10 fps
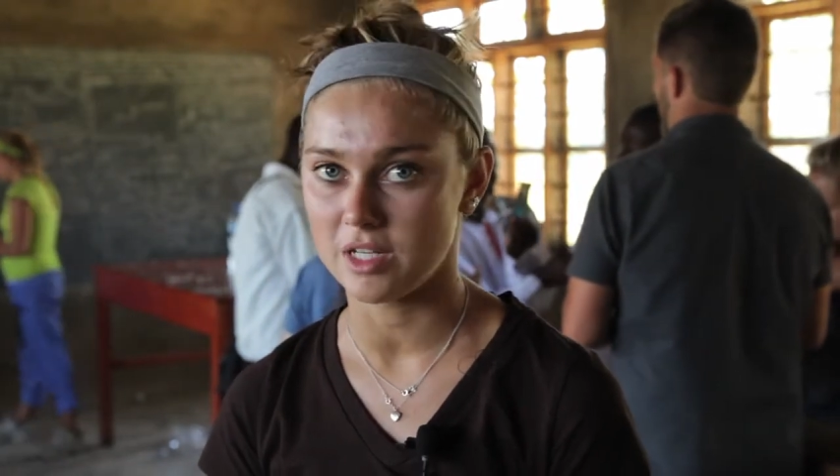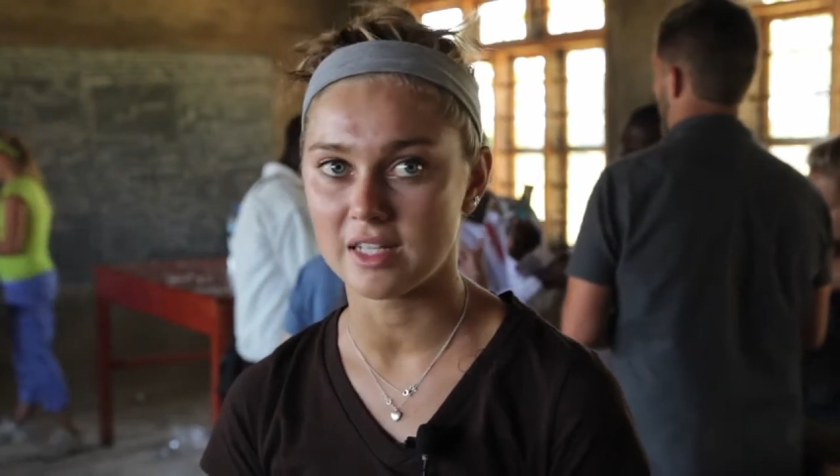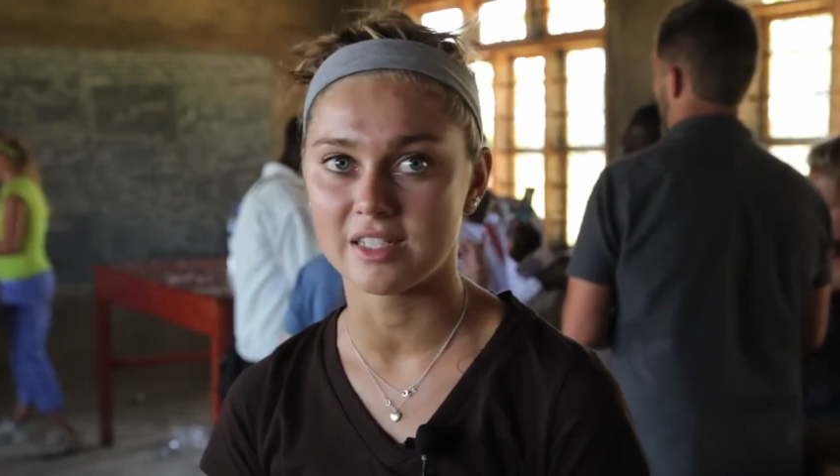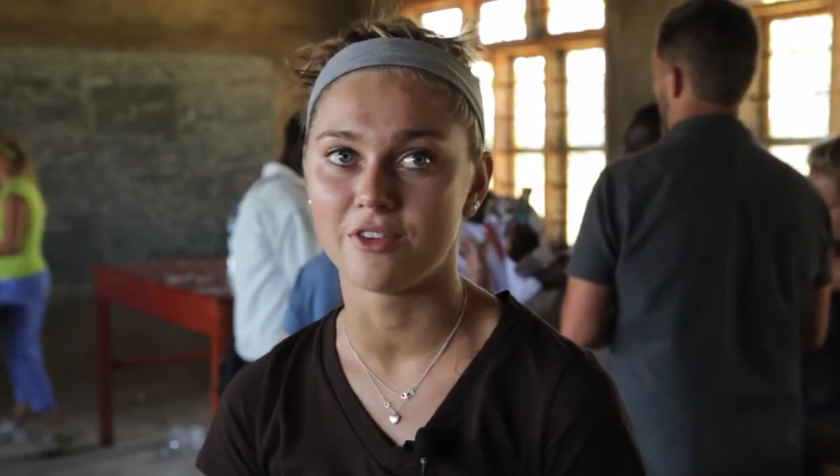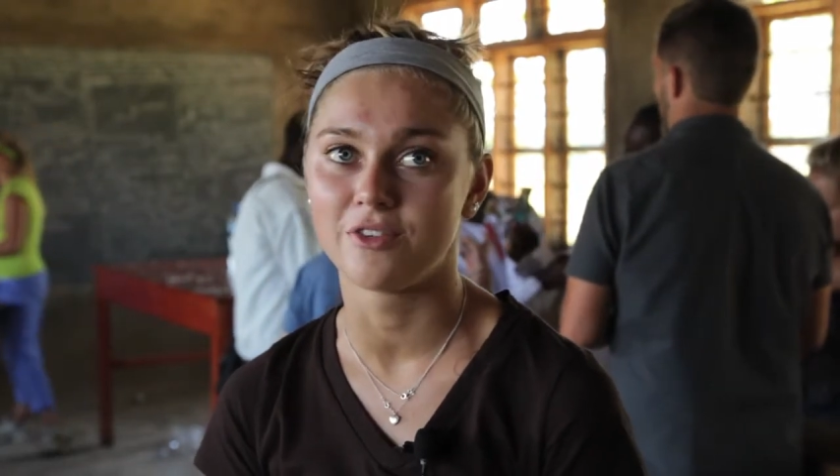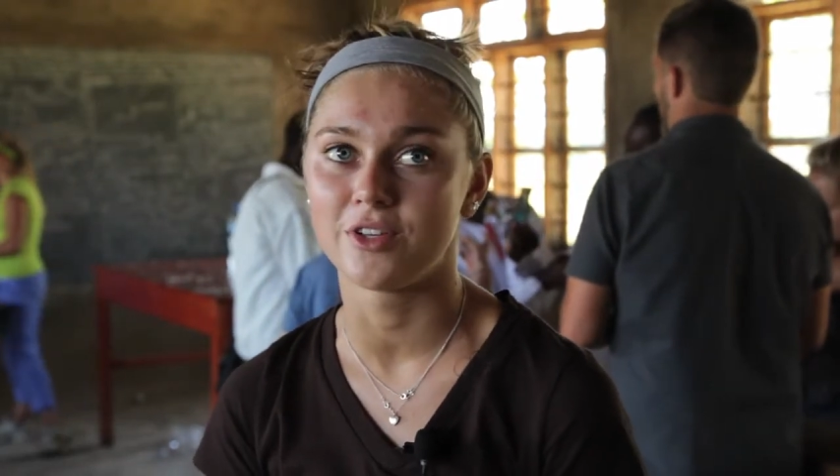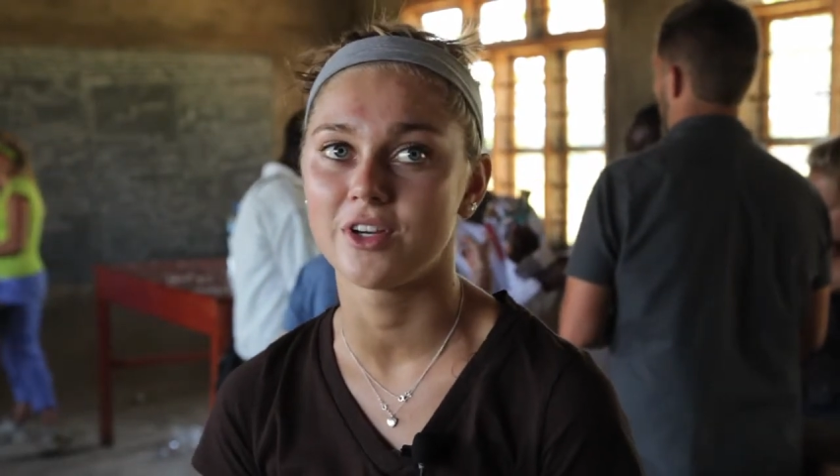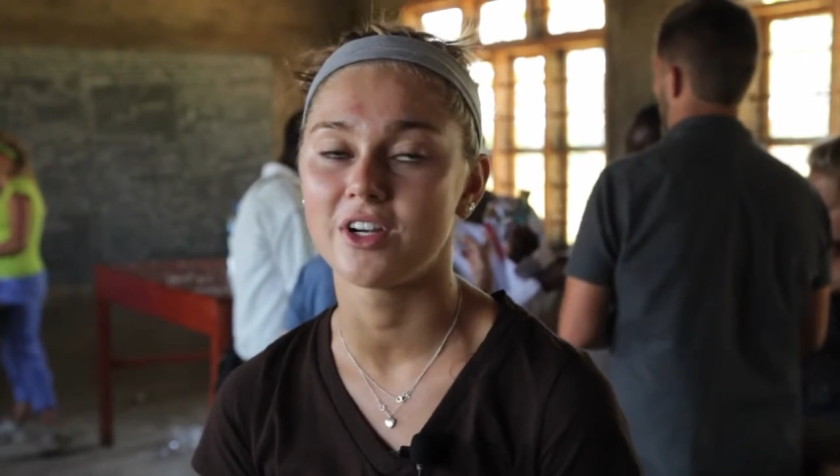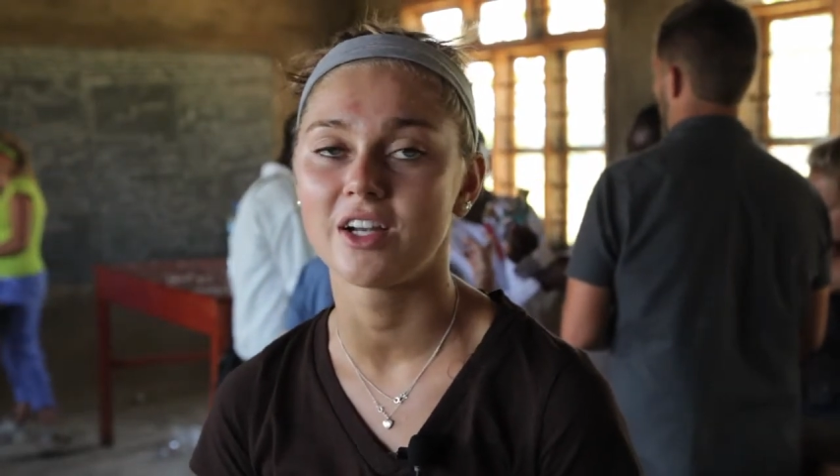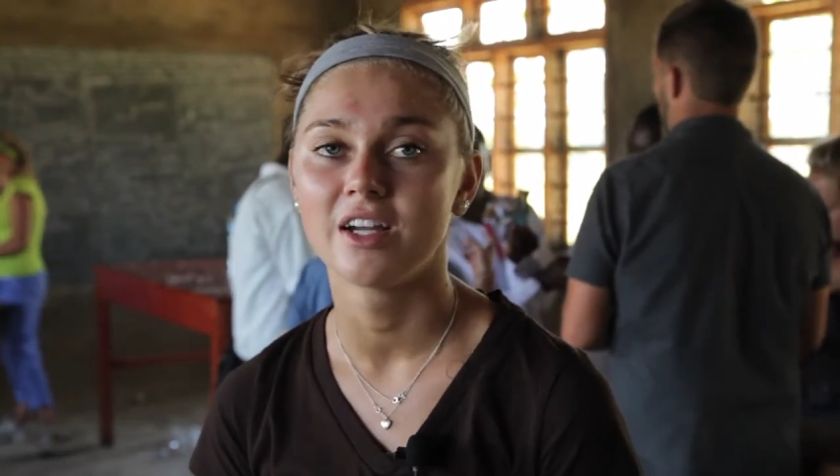as if
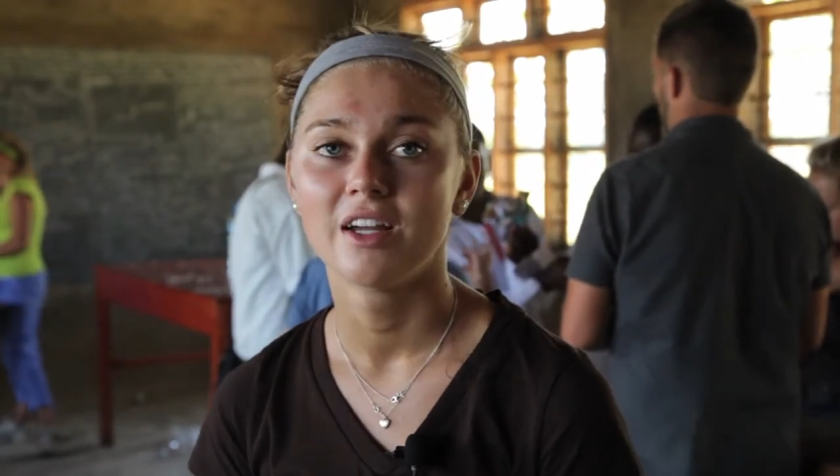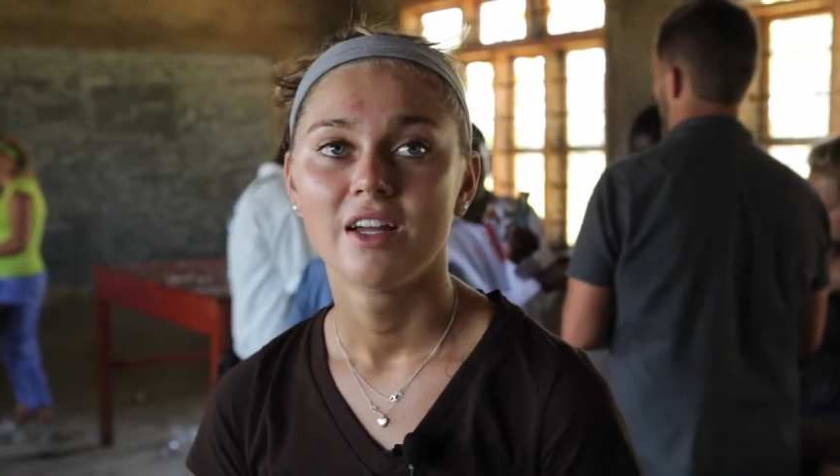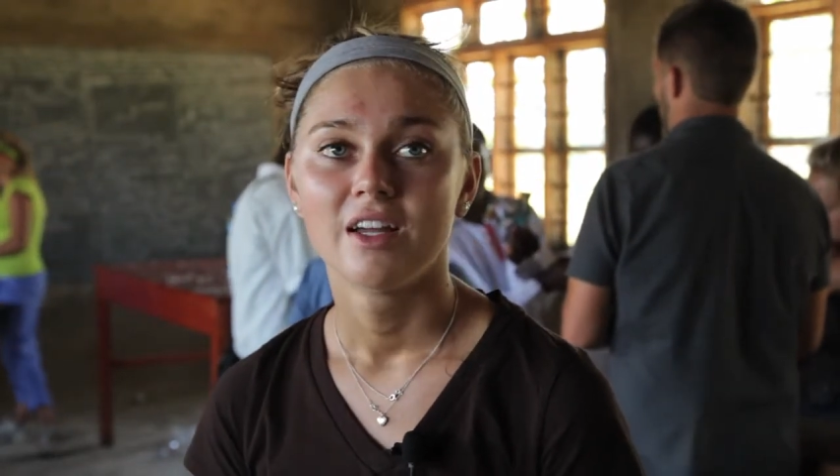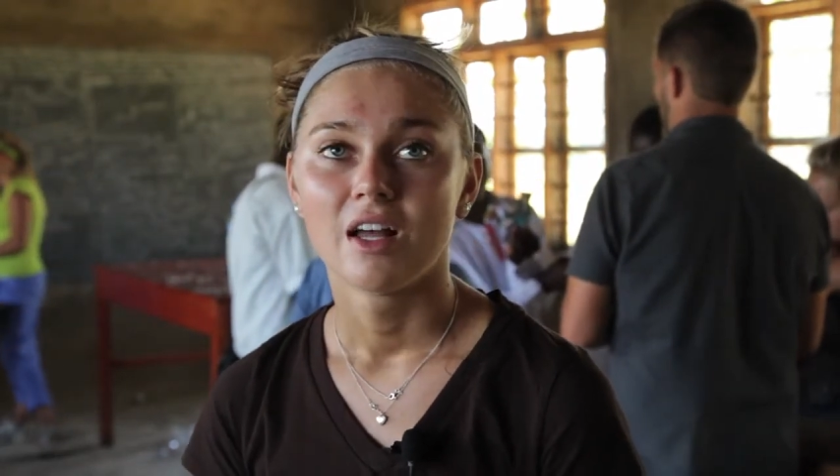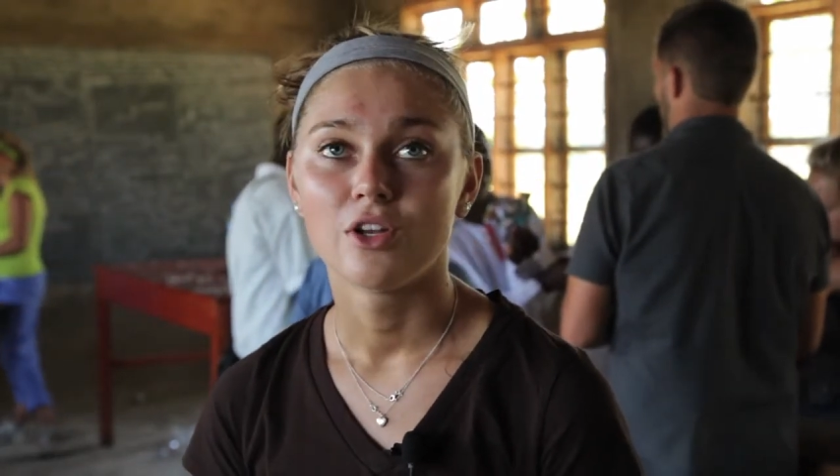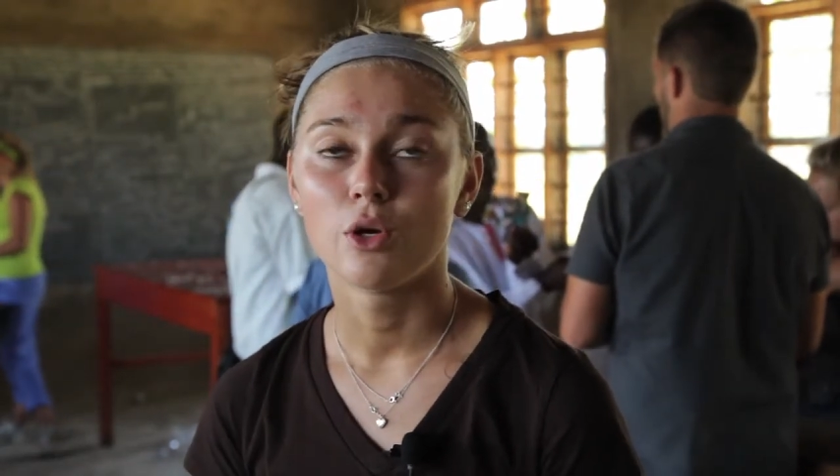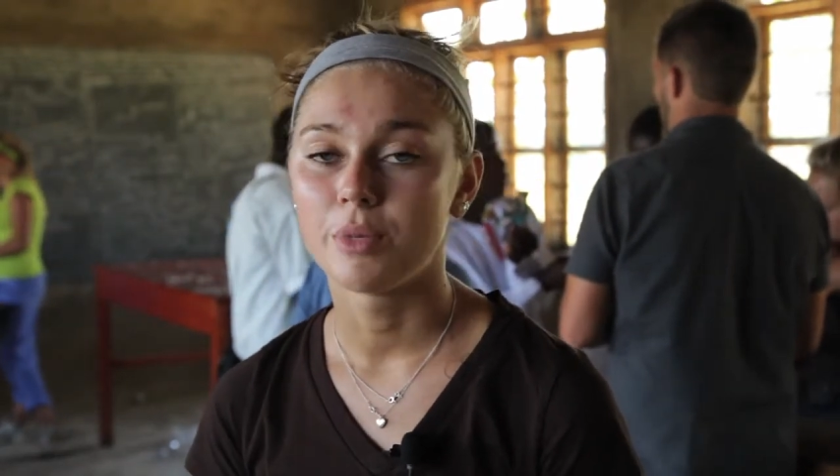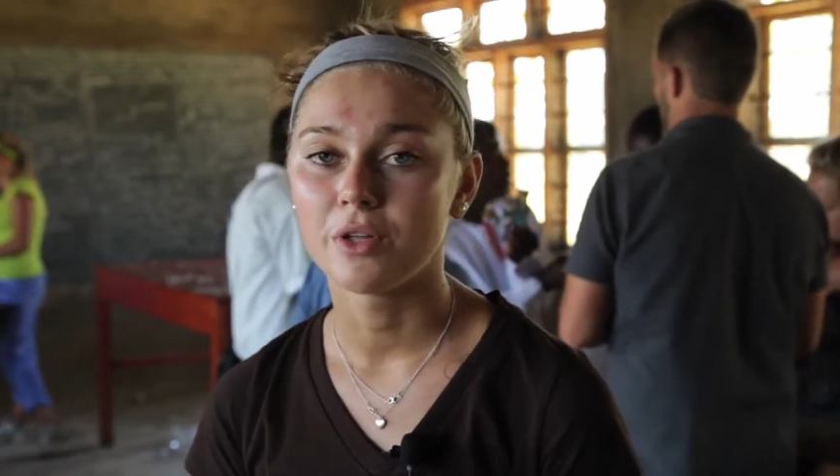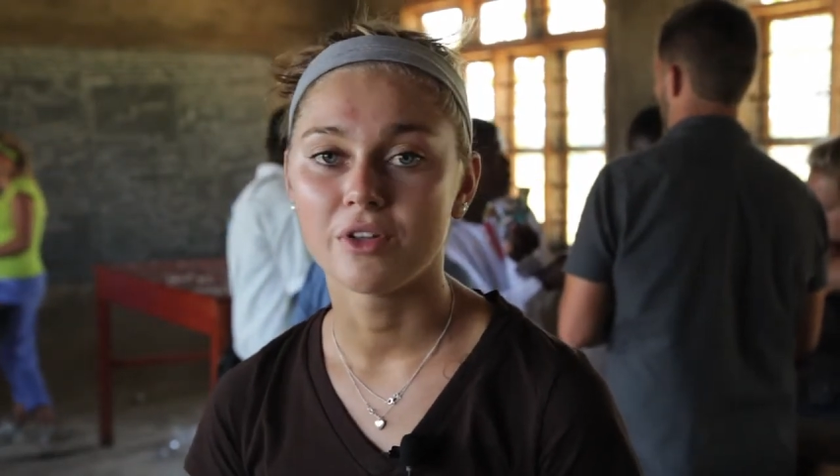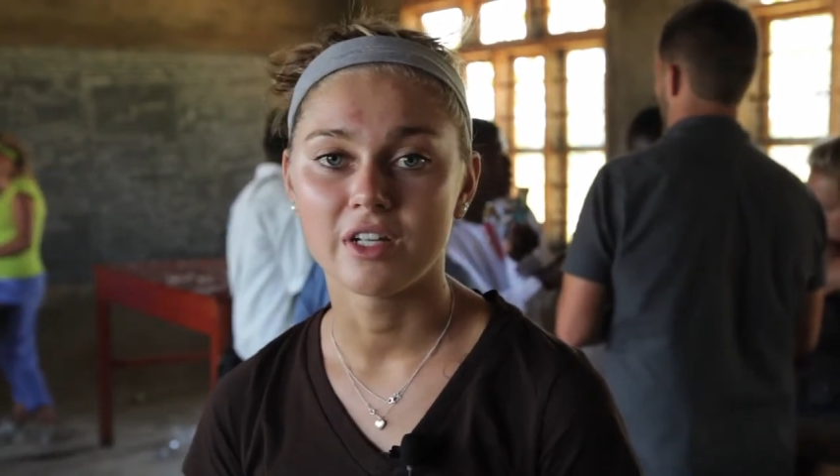you're
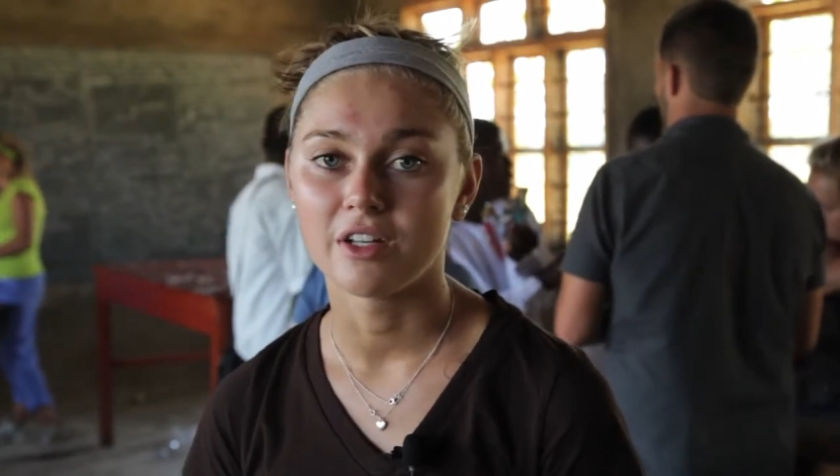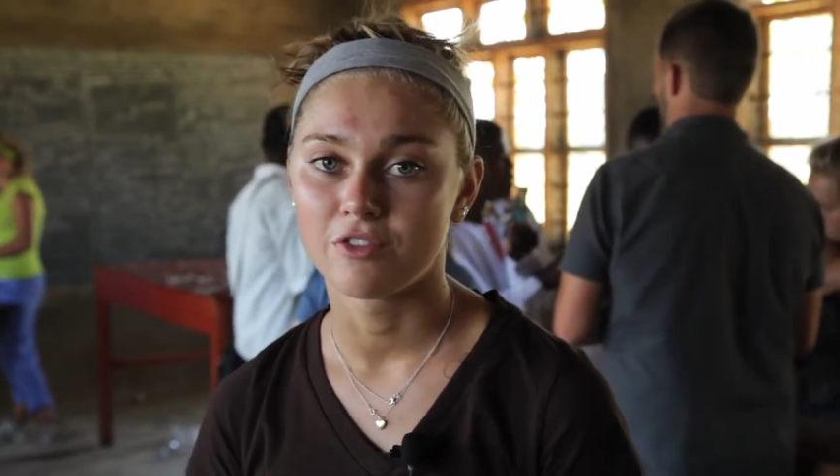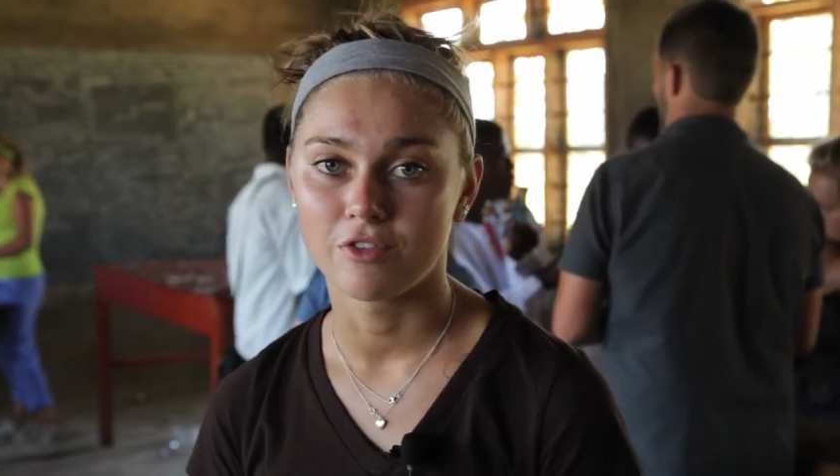nobility